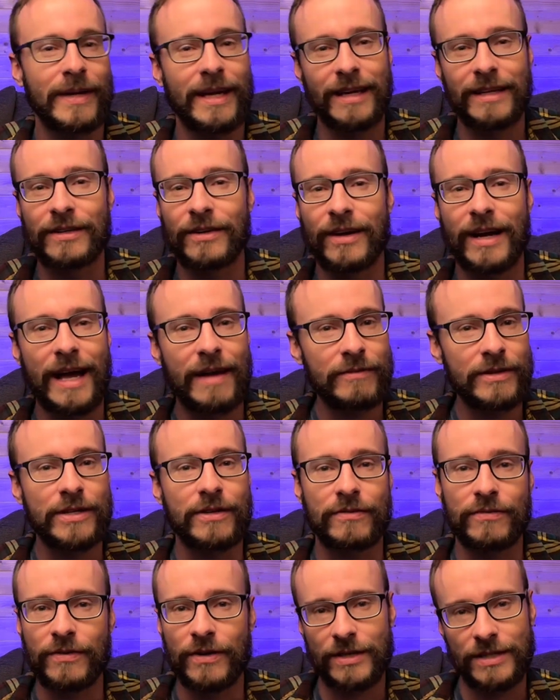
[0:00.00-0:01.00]
and you're having your
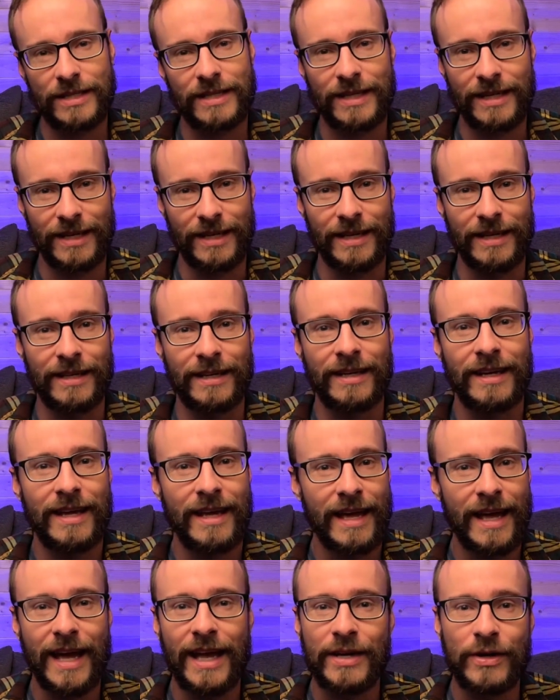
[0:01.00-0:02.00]
first kid,
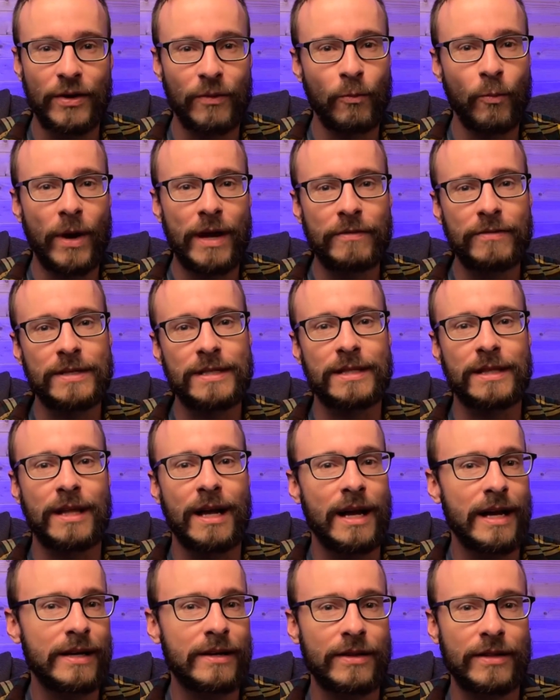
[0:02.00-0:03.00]
and your wife is
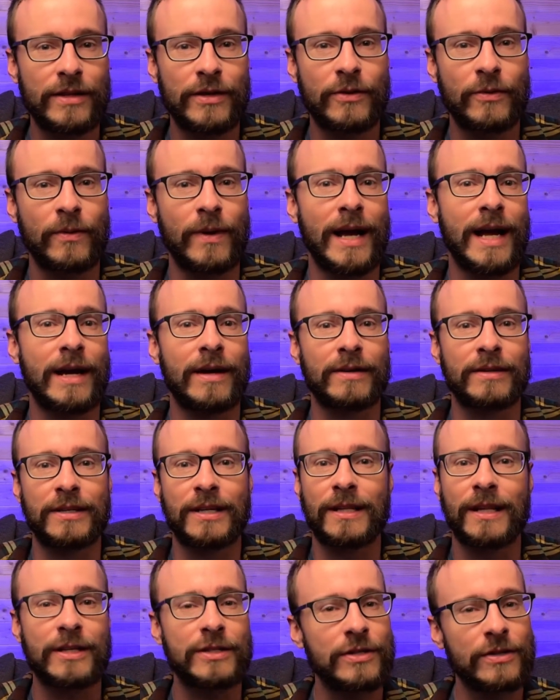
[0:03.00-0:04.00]
lying on the ground,
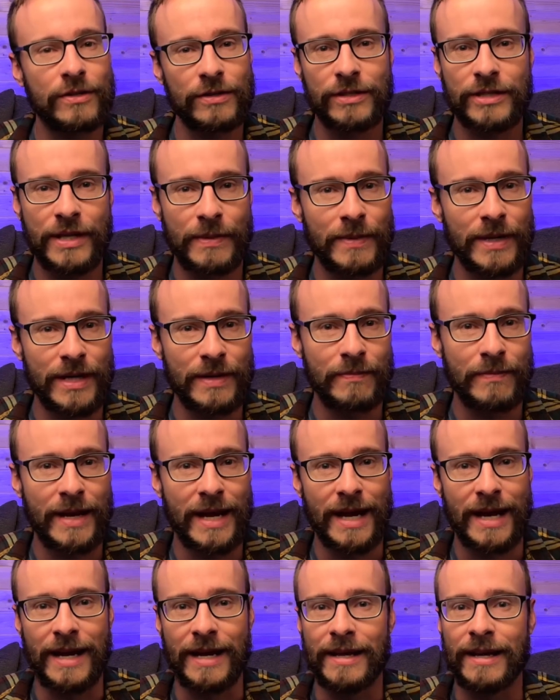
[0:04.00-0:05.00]
clutching her stomach in
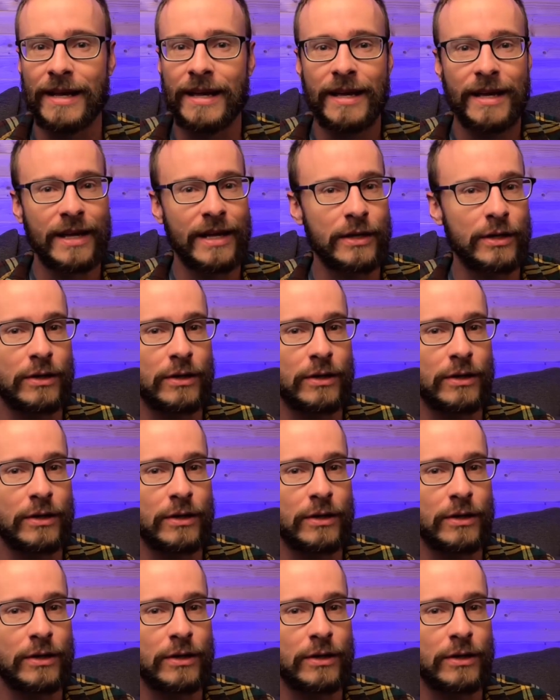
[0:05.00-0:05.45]
pain, and